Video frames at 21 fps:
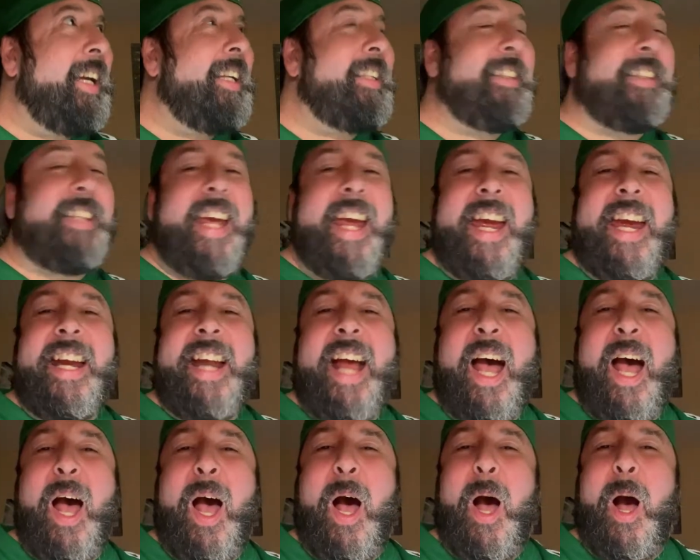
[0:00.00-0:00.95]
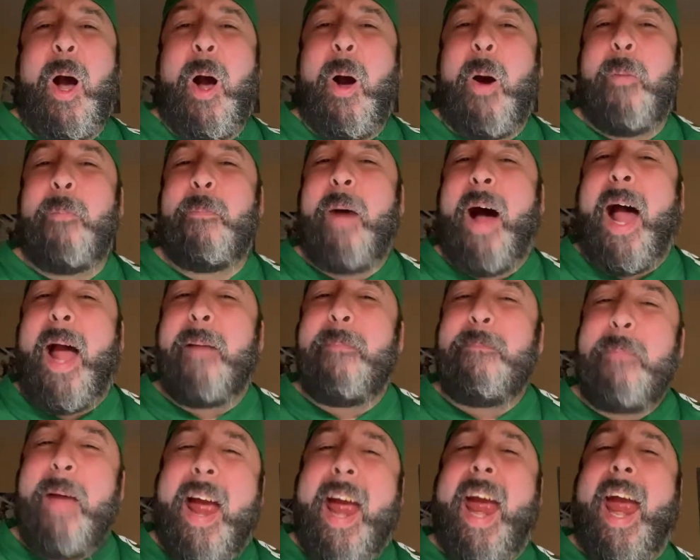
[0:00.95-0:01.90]
Dino, my
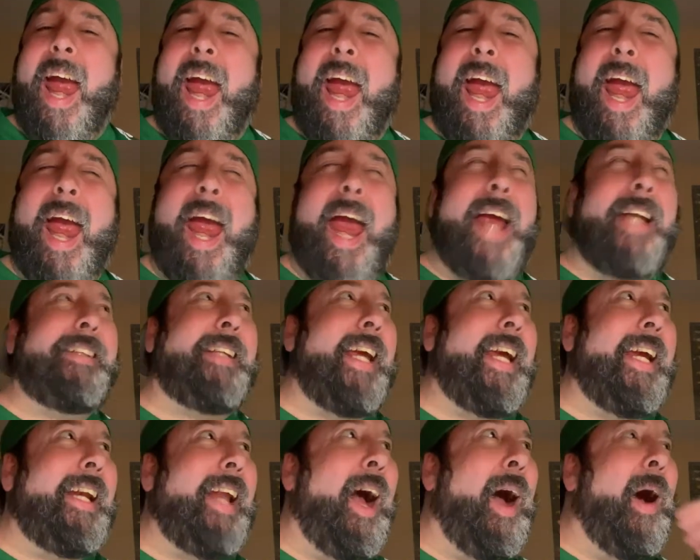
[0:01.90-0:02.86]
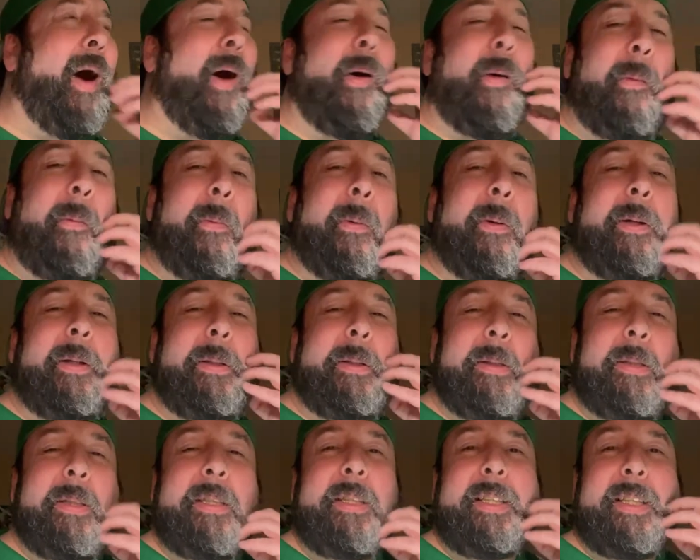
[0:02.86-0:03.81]
man, Dino.
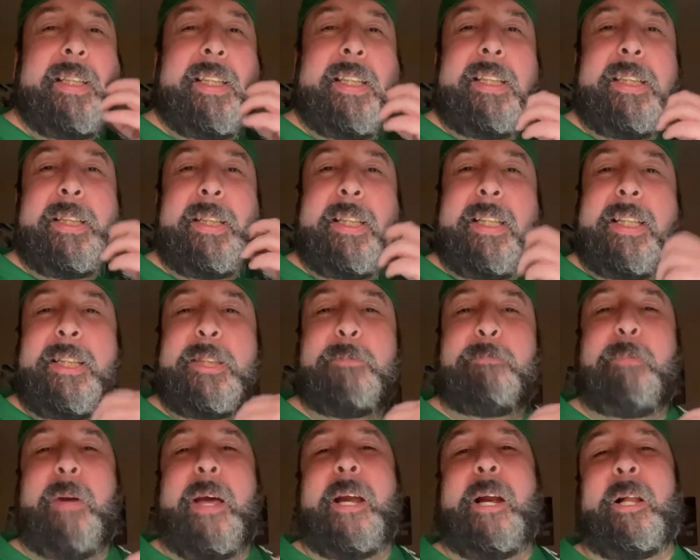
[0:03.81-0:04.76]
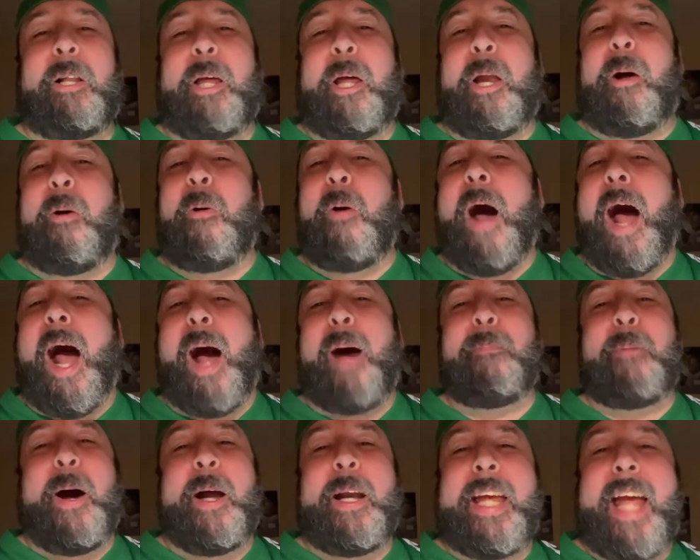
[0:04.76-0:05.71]
It's been a little
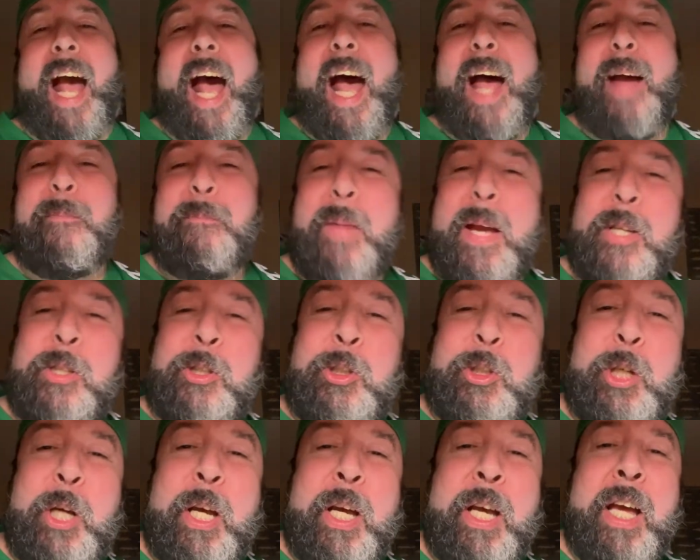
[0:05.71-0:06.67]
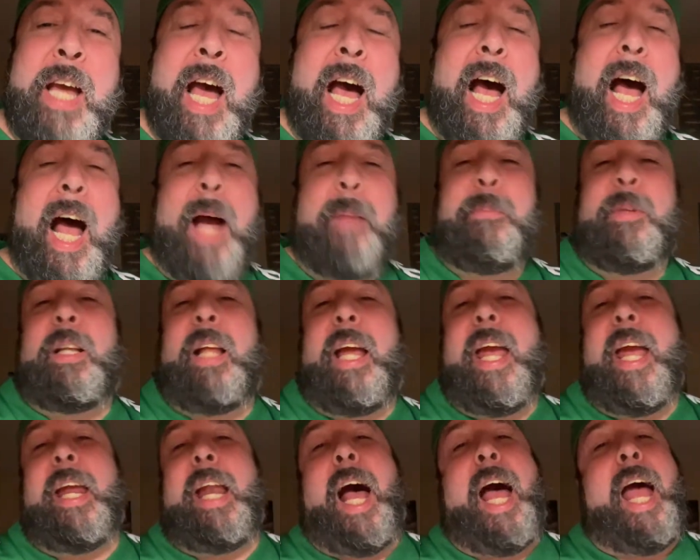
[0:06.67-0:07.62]
while, buddy. I missed you. I'm
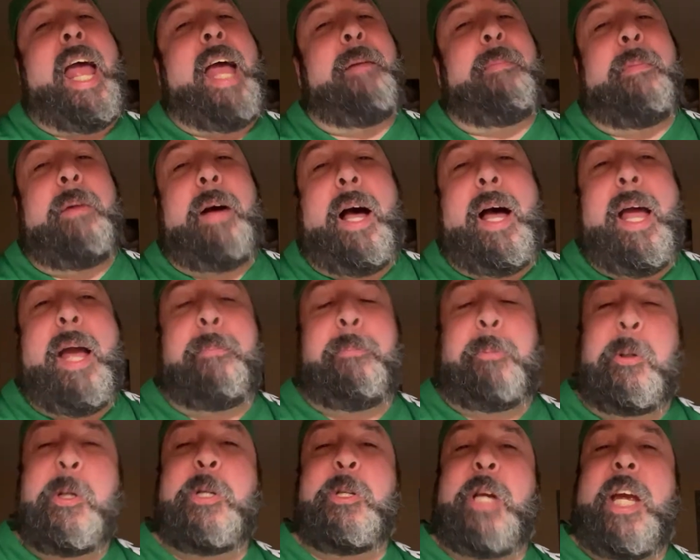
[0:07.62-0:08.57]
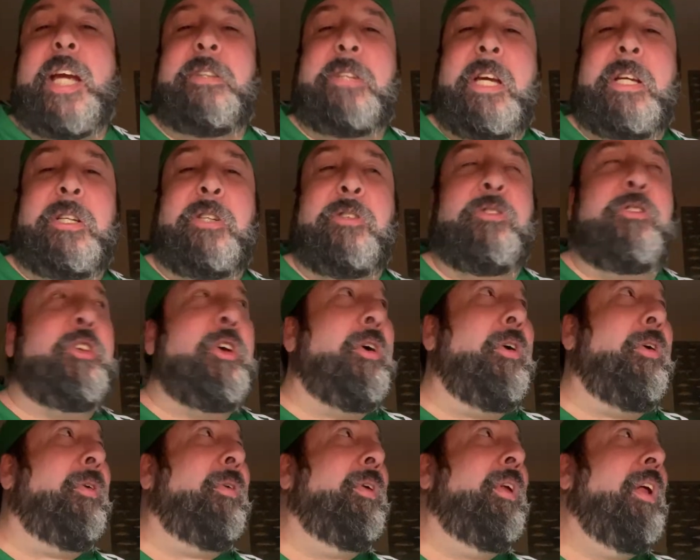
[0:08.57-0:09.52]
glad. I appreciate that you
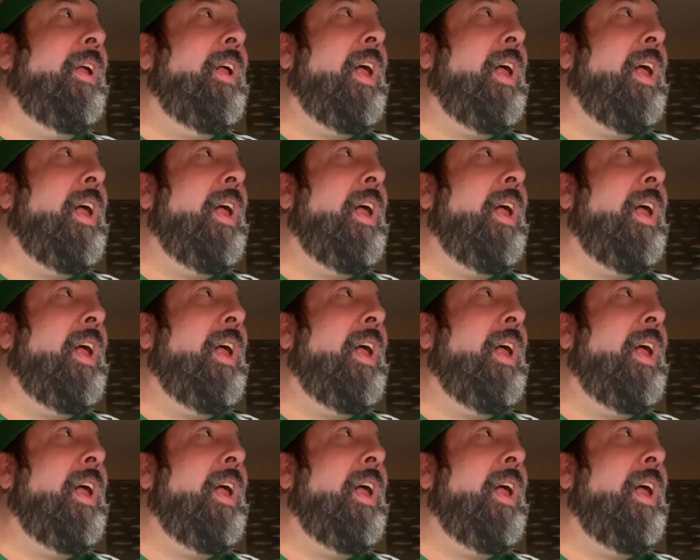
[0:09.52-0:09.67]
still